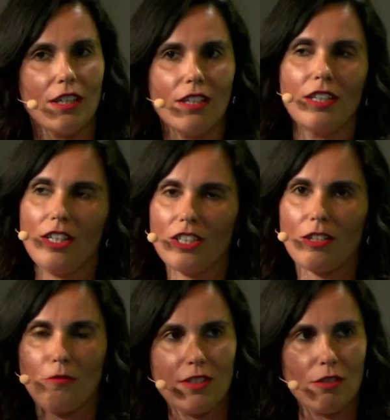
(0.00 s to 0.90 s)
very
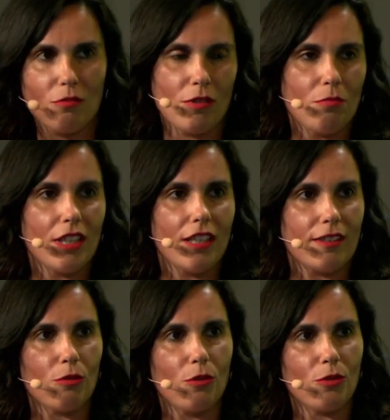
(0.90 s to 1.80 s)
developed,
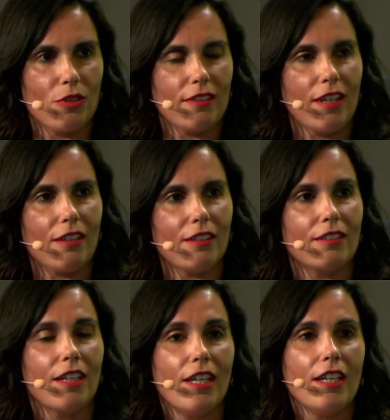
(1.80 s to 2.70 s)
and they have
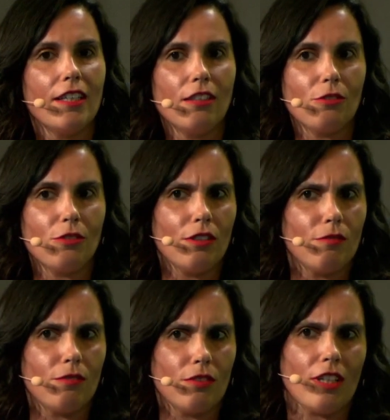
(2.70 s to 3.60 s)
already established
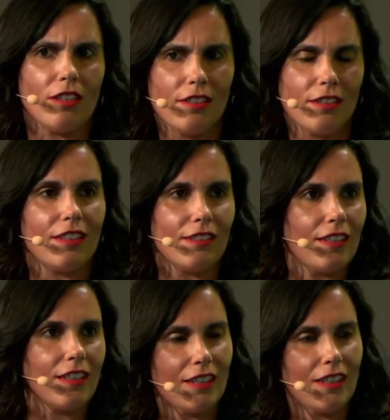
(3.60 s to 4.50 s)
communication with the
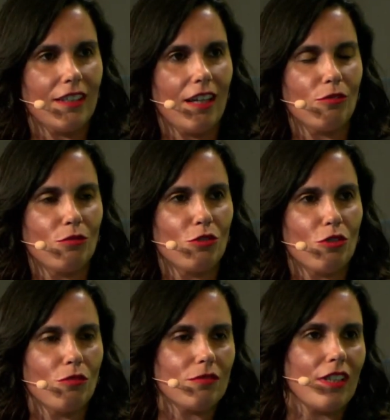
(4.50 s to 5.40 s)
satellite, and they
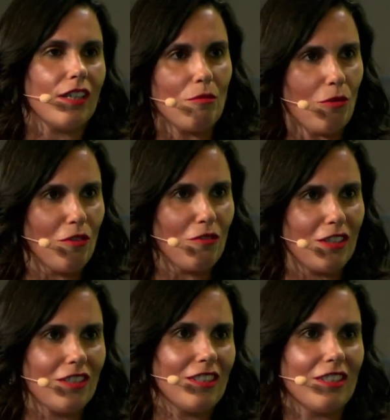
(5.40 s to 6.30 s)
claim
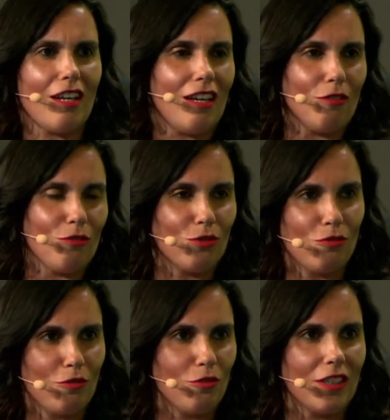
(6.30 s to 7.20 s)
they have some
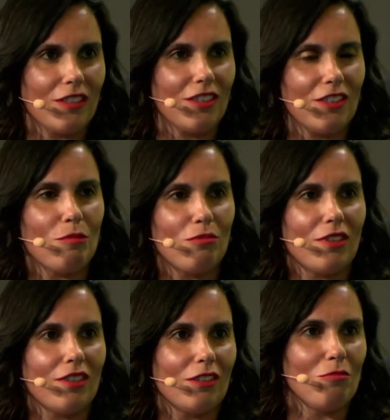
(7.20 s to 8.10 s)

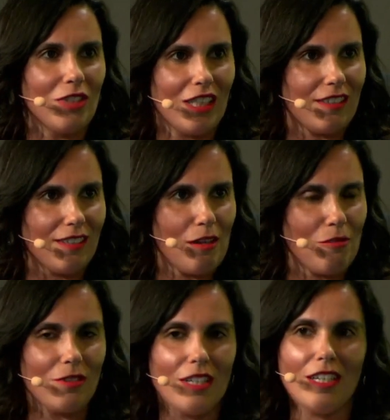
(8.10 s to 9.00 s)
mobile phones
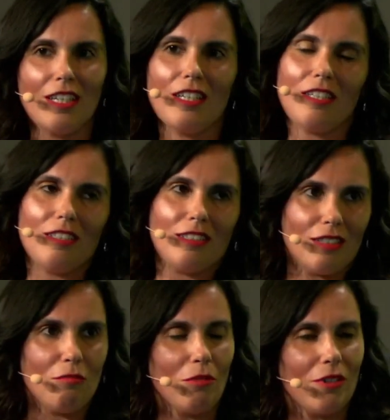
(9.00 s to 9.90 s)
that use this
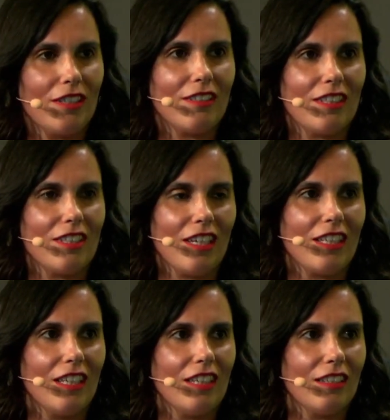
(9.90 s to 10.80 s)
type of
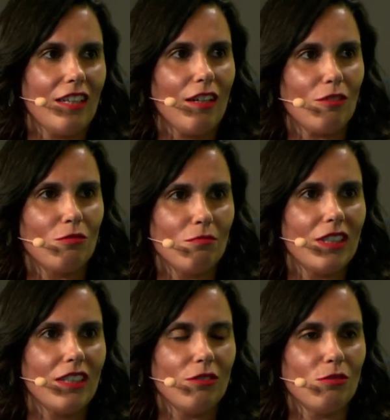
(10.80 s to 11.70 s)
communication
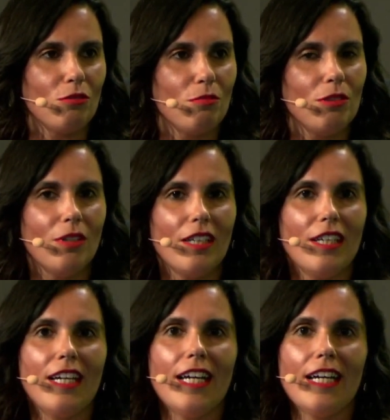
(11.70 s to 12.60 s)
although
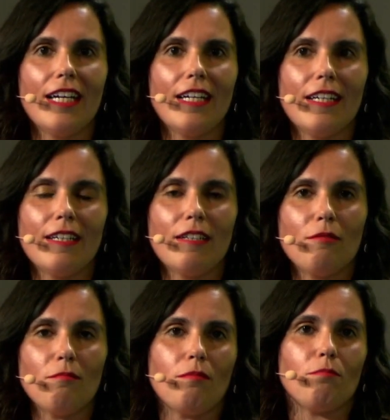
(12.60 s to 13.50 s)
this is a bit
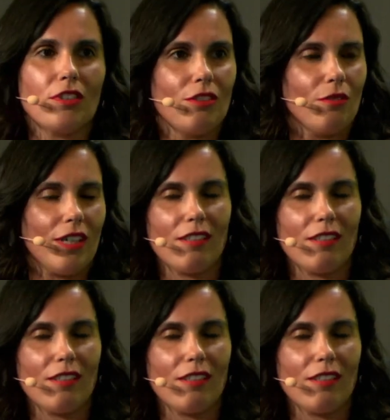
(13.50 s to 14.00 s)
dubious.